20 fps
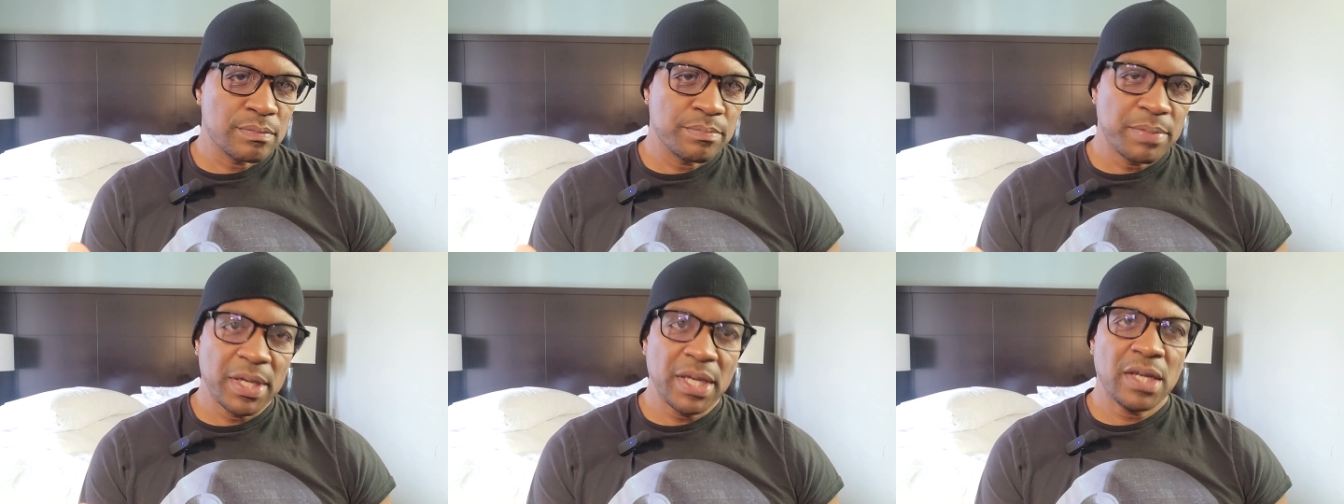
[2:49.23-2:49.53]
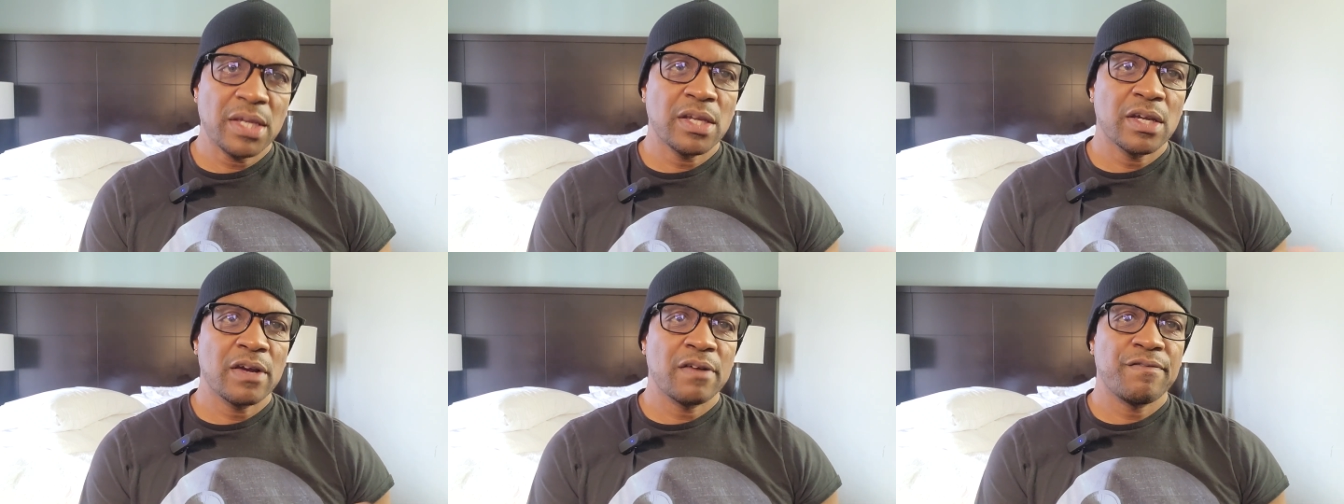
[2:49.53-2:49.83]

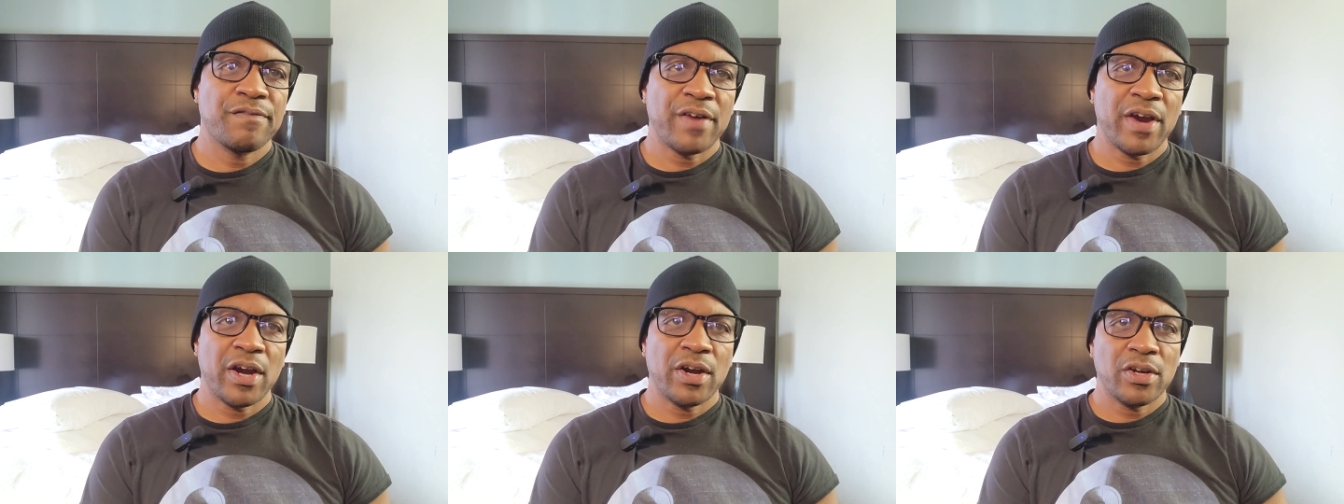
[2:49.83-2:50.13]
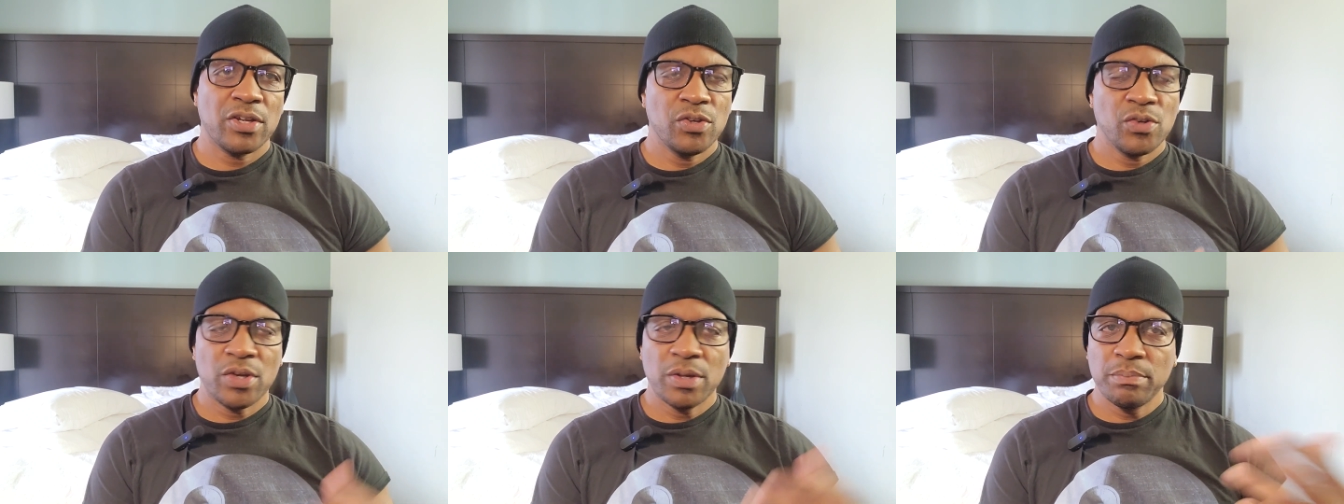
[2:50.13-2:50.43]
being a young
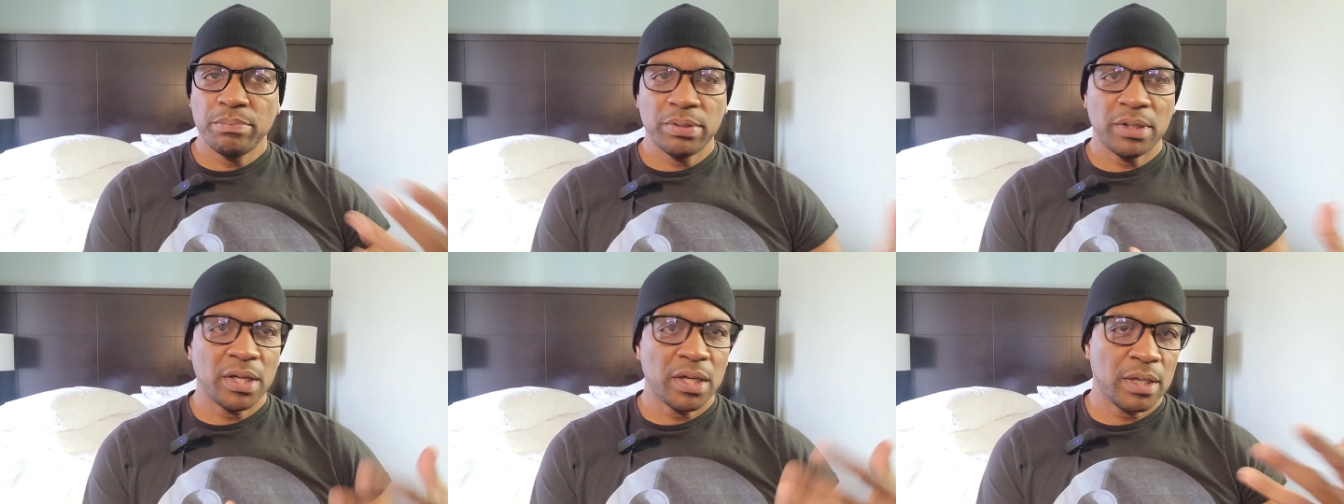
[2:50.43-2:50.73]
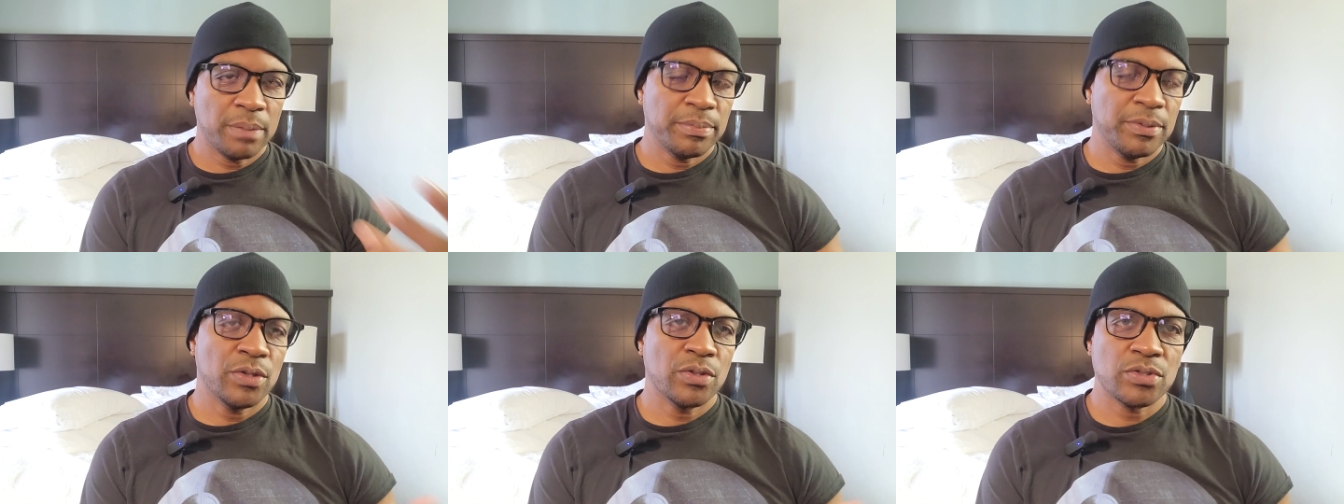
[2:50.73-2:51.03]
fighter, you can
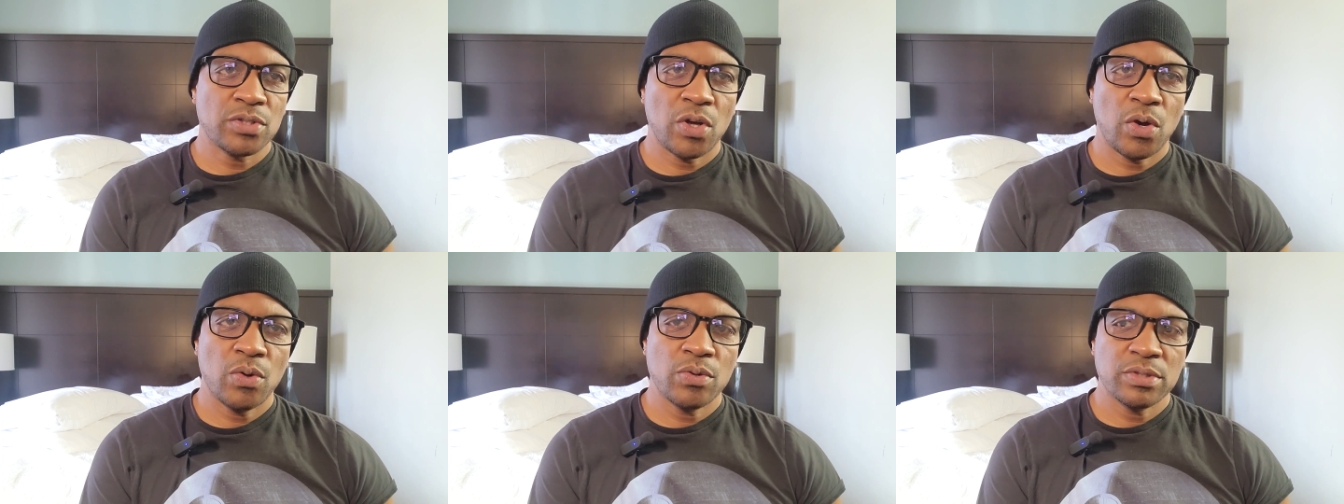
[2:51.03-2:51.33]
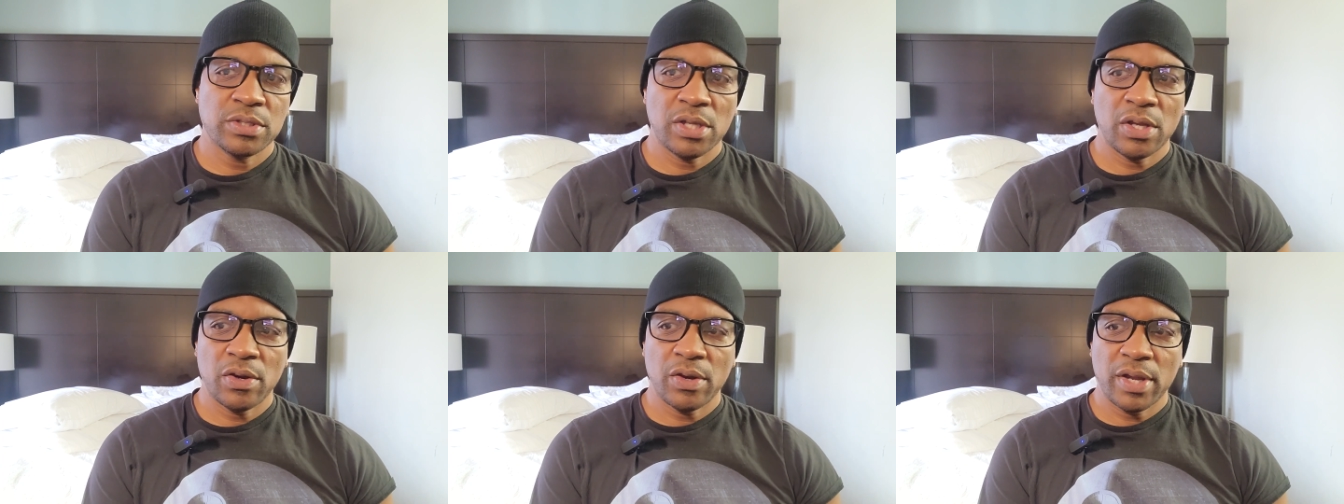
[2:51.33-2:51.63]
plug up those
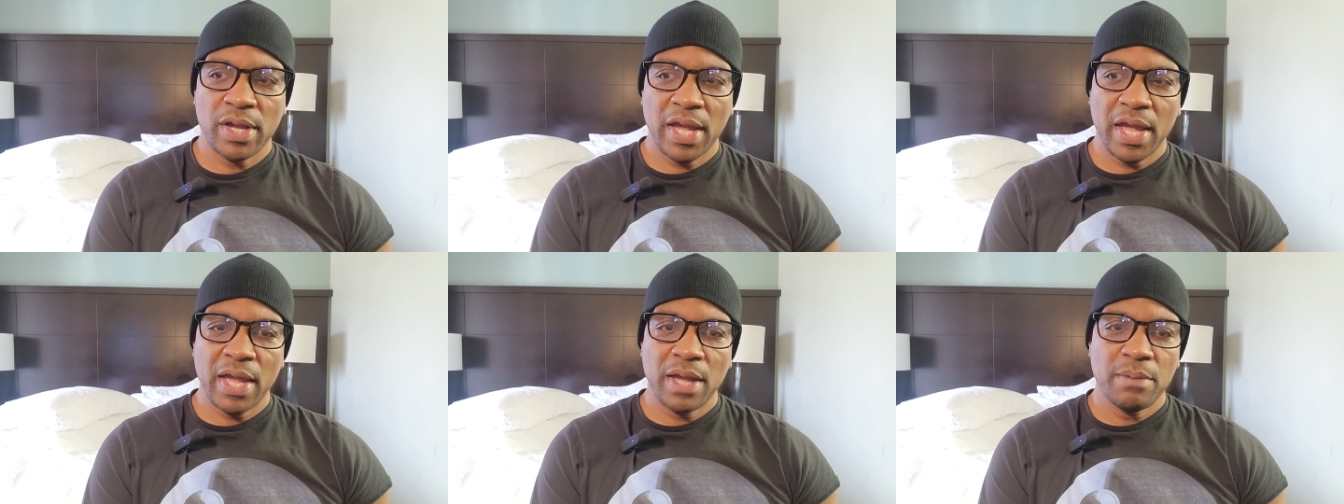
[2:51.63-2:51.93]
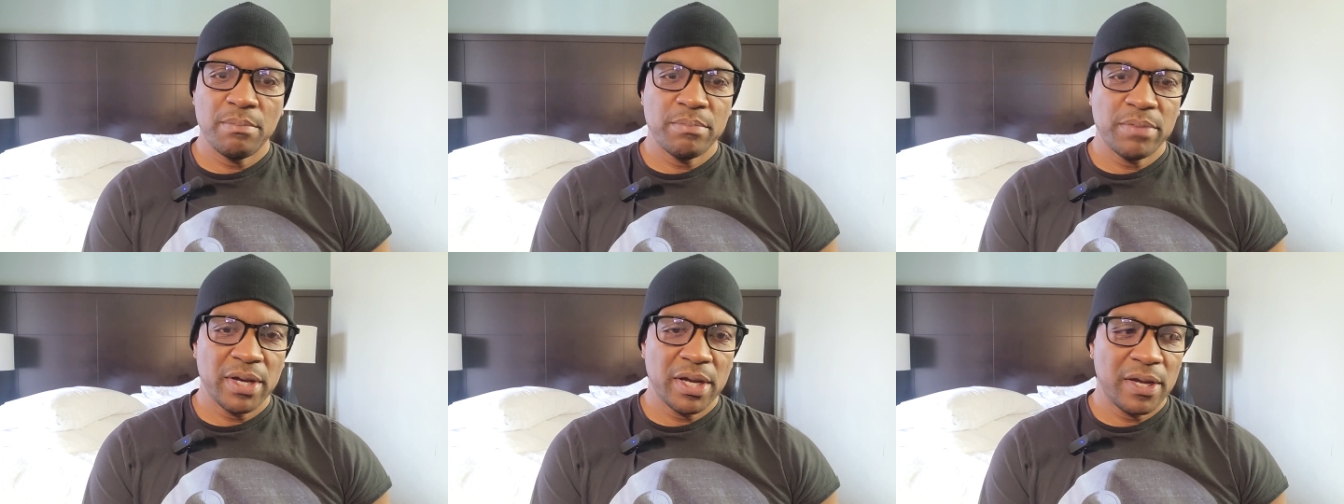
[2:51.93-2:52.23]
holes in your
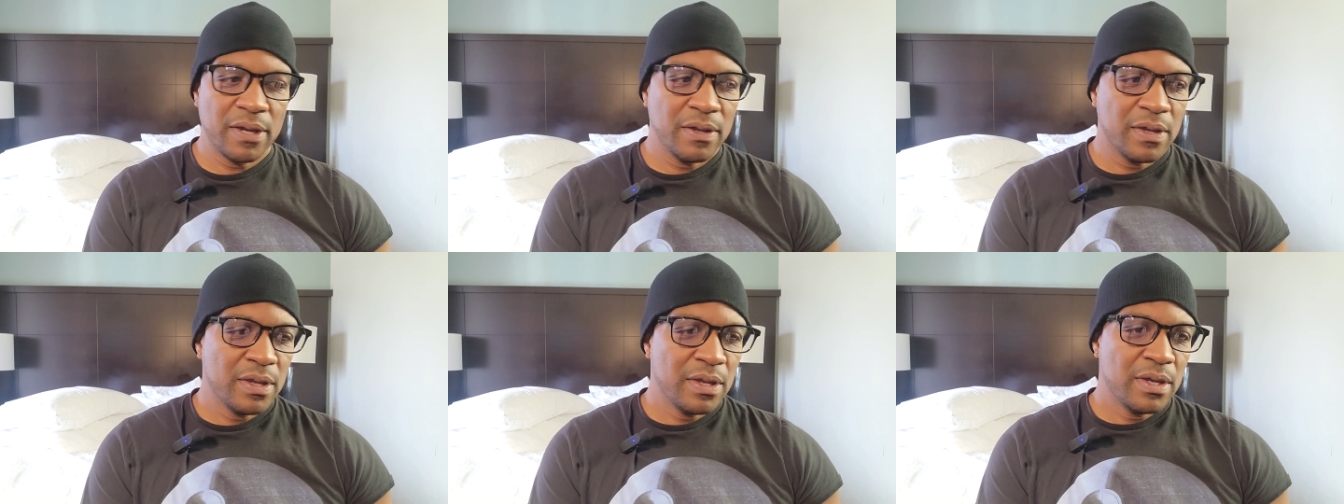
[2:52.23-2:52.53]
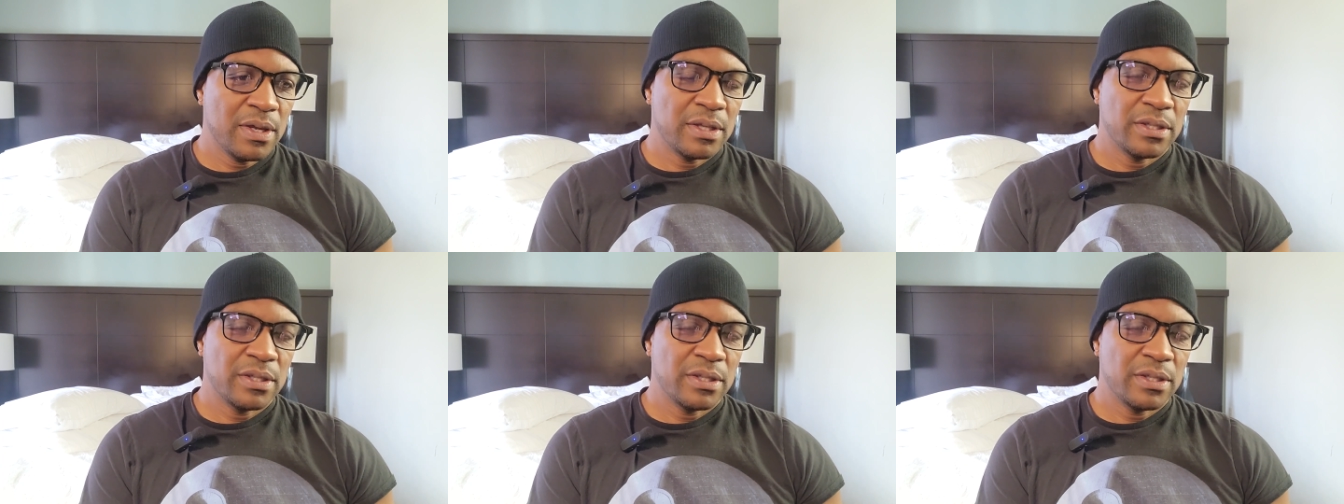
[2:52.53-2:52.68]
game, but